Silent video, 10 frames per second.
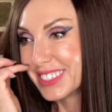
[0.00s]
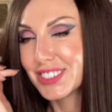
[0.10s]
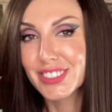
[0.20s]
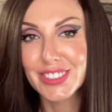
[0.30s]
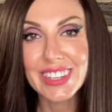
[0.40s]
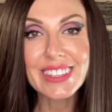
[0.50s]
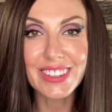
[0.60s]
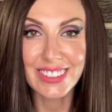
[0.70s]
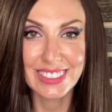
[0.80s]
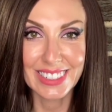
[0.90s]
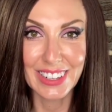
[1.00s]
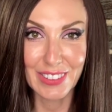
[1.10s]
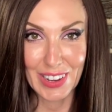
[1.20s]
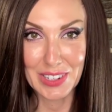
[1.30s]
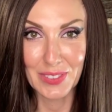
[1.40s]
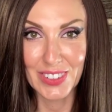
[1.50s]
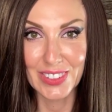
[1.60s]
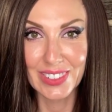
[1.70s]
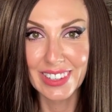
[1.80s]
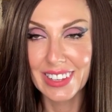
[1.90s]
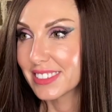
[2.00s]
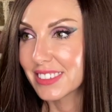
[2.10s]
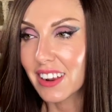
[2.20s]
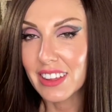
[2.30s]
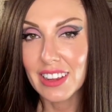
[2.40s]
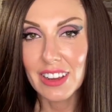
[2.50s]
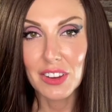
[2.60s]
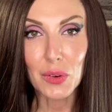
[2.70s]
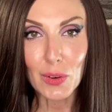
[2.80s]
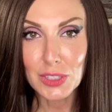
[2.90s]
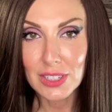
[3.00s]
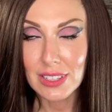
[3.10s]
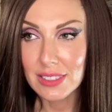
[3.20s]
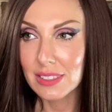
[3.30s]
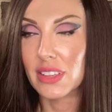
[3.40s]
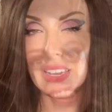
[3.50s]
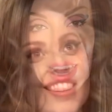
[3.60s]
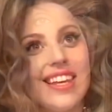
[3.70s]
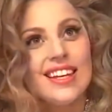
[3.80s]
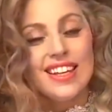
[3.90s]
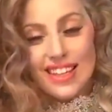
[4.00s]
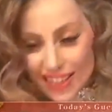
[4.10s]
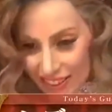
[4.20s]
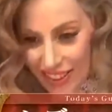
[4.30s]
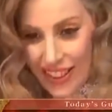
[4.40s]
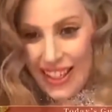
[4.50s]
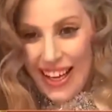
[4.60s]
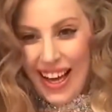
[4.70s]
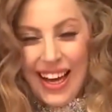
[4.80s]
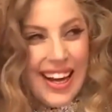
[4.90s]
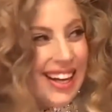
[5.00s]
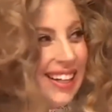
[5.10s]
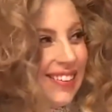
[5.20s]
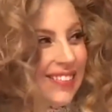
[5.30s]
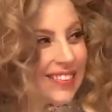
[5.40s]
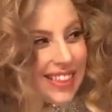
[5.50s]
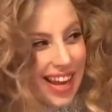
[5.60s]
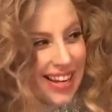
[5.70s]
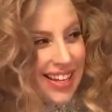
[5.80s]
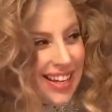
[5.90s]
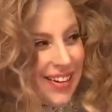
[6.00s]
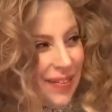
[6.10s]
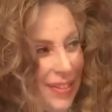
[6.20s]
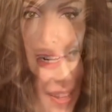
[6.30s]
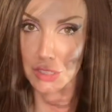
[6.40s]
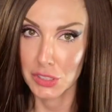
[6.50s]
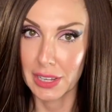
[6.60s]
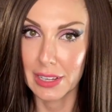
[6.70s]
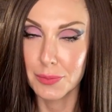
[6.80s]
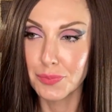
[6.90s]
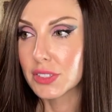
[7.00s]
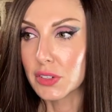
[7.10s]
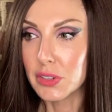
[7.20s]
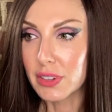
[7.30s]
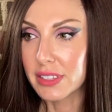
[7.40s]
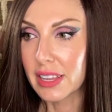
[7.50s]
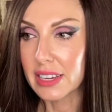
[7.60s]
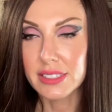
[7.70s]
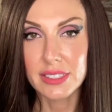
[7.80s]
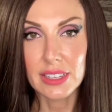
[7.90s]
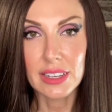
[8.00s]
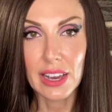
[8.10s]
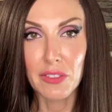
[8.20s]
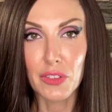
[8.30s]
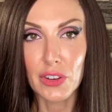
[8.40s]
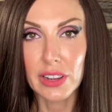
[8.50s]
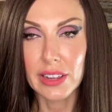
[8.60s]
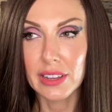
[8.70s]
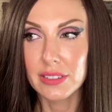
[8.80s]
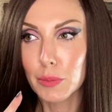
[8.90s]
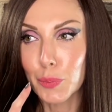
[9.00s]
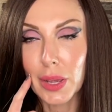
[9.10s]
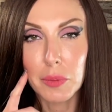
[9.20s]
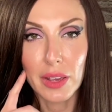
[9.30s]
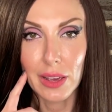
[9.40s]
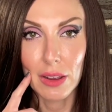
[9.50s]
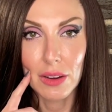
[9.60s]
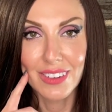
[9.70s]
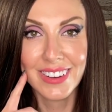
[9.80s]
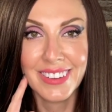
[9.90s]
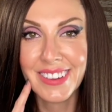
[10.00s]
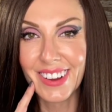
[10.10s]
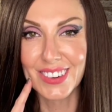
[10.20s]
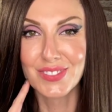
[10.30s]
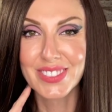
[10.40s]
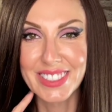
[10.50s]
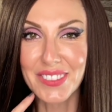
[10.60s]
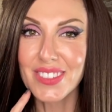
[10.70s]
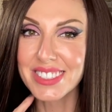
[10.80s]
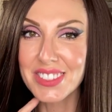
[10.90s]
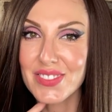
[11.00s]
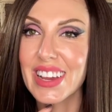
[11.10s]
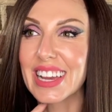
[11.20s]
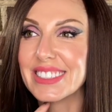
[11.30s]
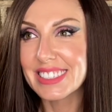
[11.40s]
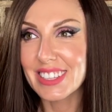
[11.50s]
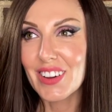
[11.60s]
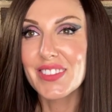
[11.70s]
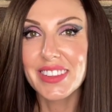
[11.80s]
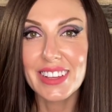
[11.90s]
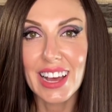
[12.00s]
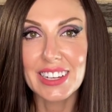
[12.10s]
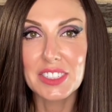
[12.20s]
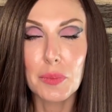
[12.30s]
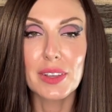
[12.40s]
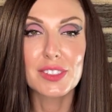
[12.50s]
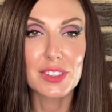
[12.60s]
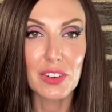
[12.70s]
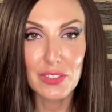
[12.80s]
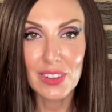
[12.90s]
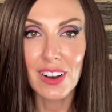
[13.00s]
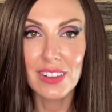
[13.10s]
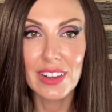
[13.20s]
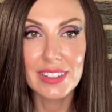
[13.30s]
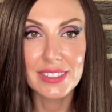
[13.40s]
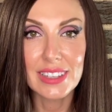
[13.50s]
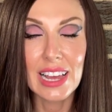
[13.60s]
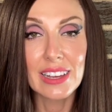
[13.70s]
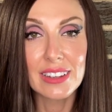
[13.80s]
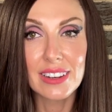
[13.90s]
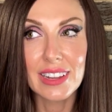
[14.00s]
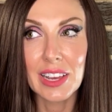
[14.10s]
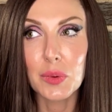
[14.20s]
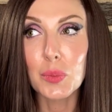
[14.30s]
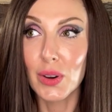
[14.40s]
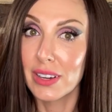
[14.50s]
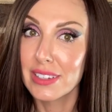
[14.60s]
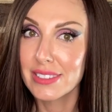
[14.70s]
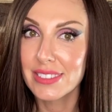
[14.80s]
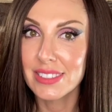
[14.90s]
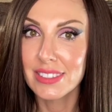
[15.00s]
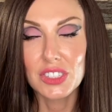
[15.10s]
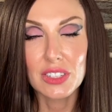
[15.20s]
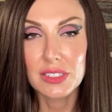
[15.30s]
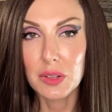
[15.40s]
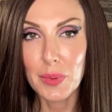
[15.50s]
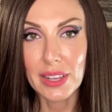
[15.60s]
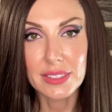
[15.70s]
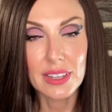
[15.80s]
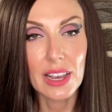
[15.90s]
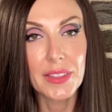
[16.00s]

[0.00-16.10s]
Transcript: She looked incredible, stunning, gorgeous. The cameras on Snap Snap are so super HD, so you can like see every baby hair on someone's face. So everything had to be so flawless, and it was. She looked amazing.